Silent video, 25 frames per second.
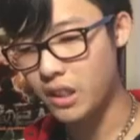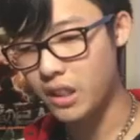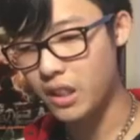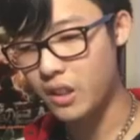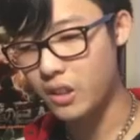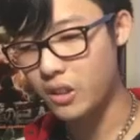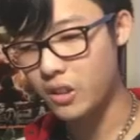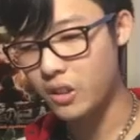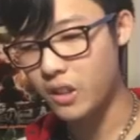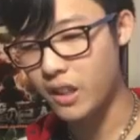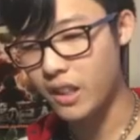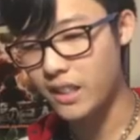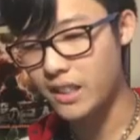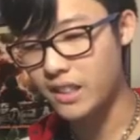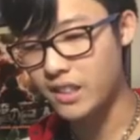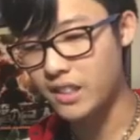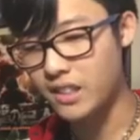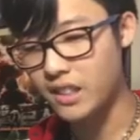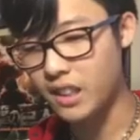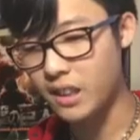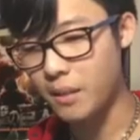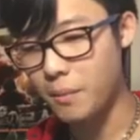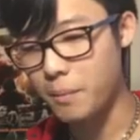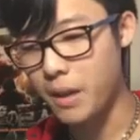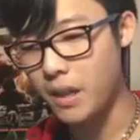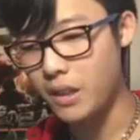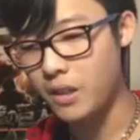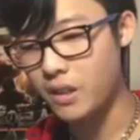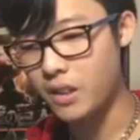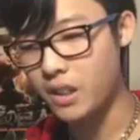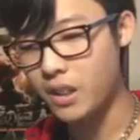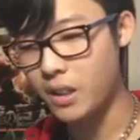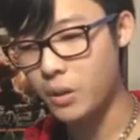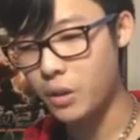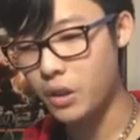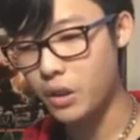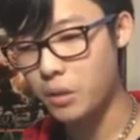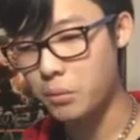a character as a second Baku
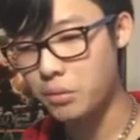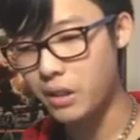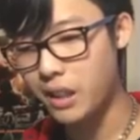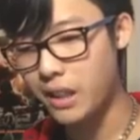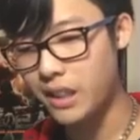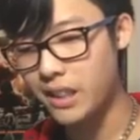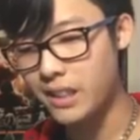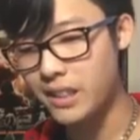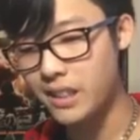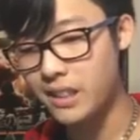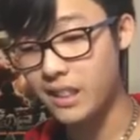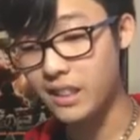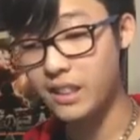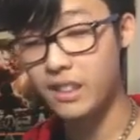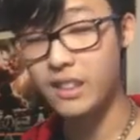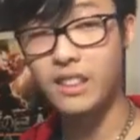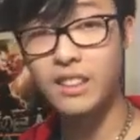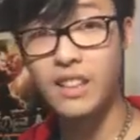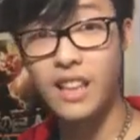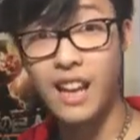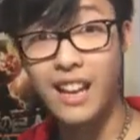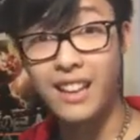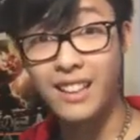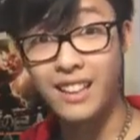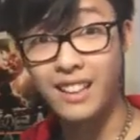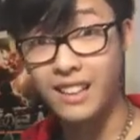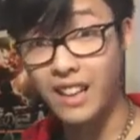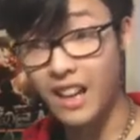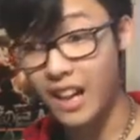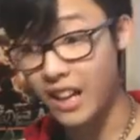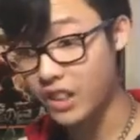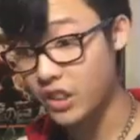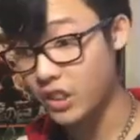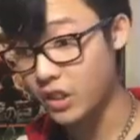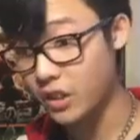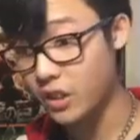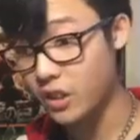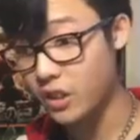Gear. When you play this, negate an
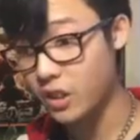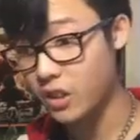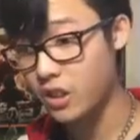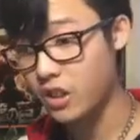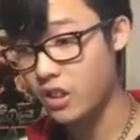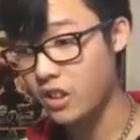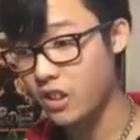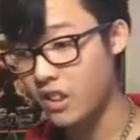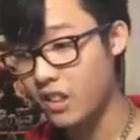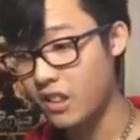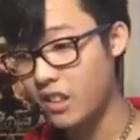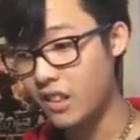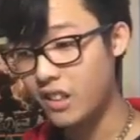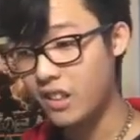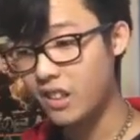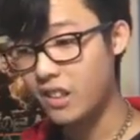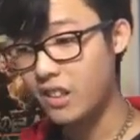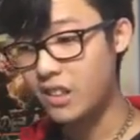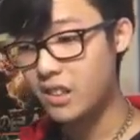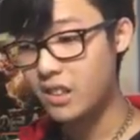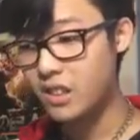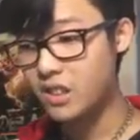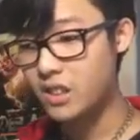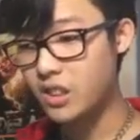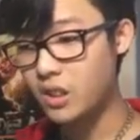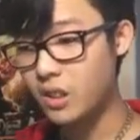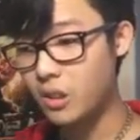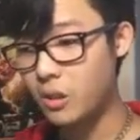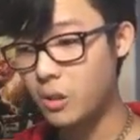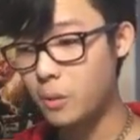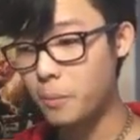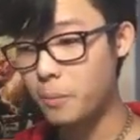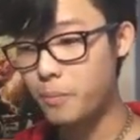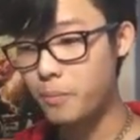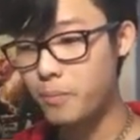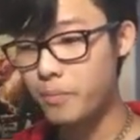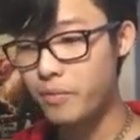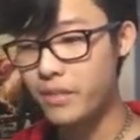action card.
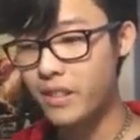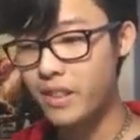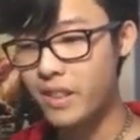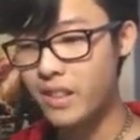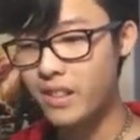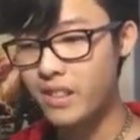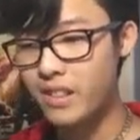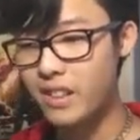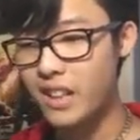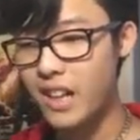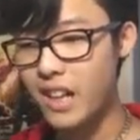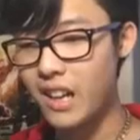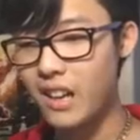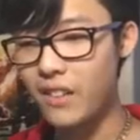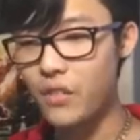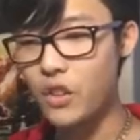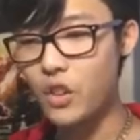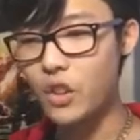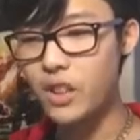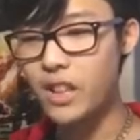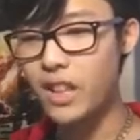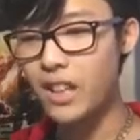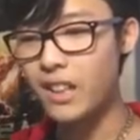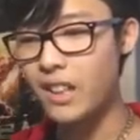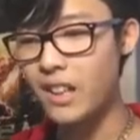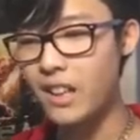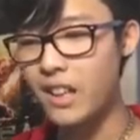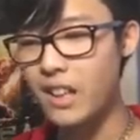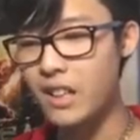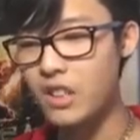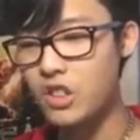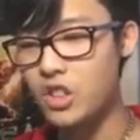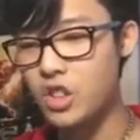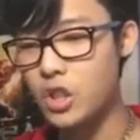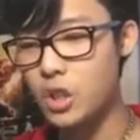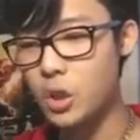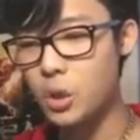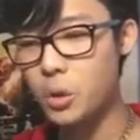So yeah, if you get
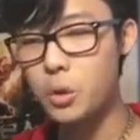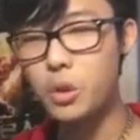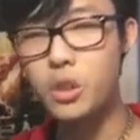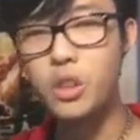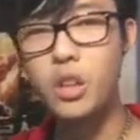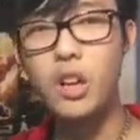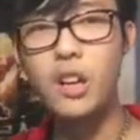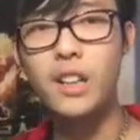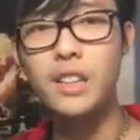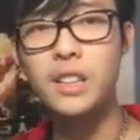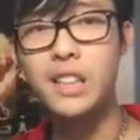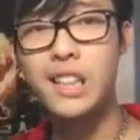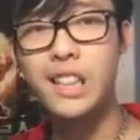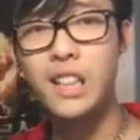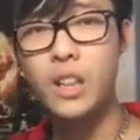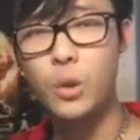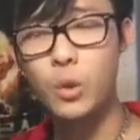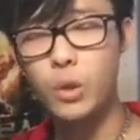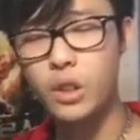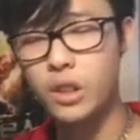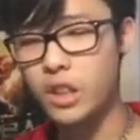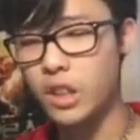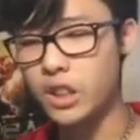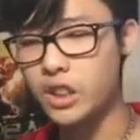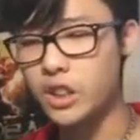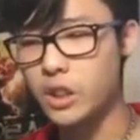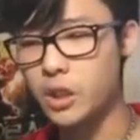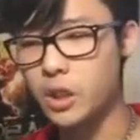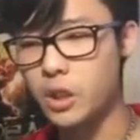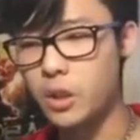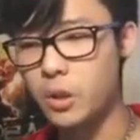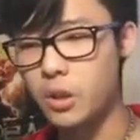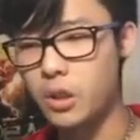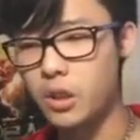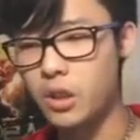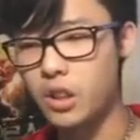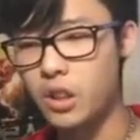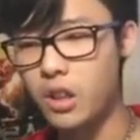a 2-cost gear reduction
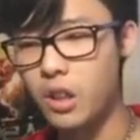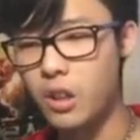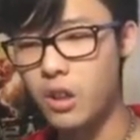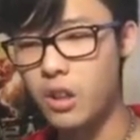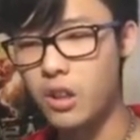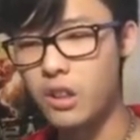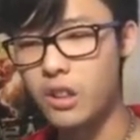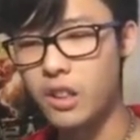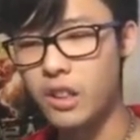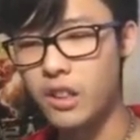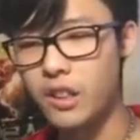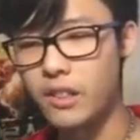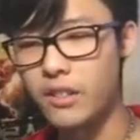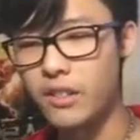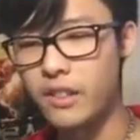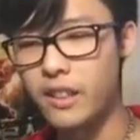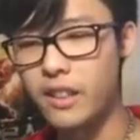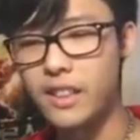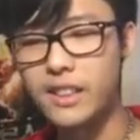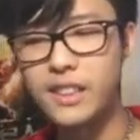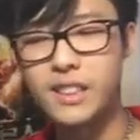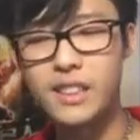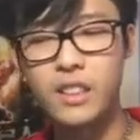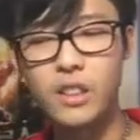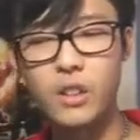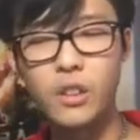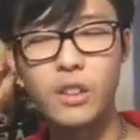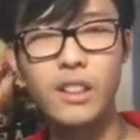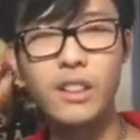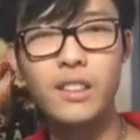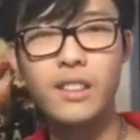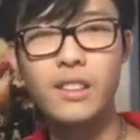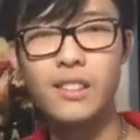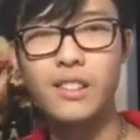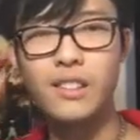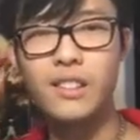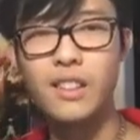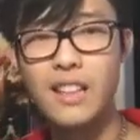card on this, you
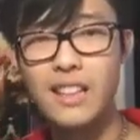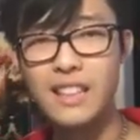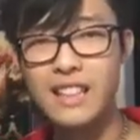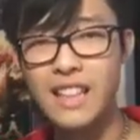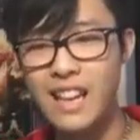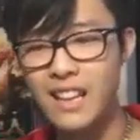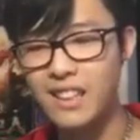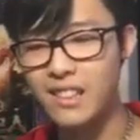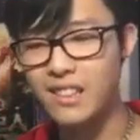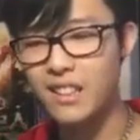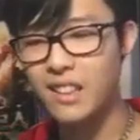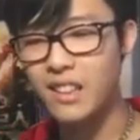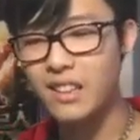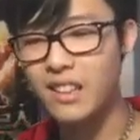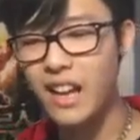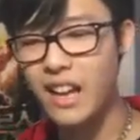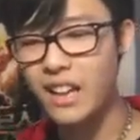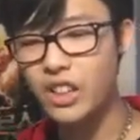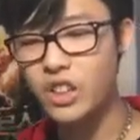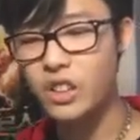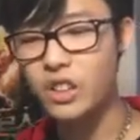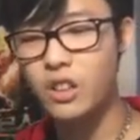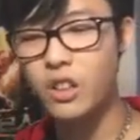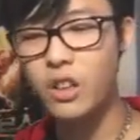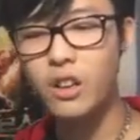can negate an action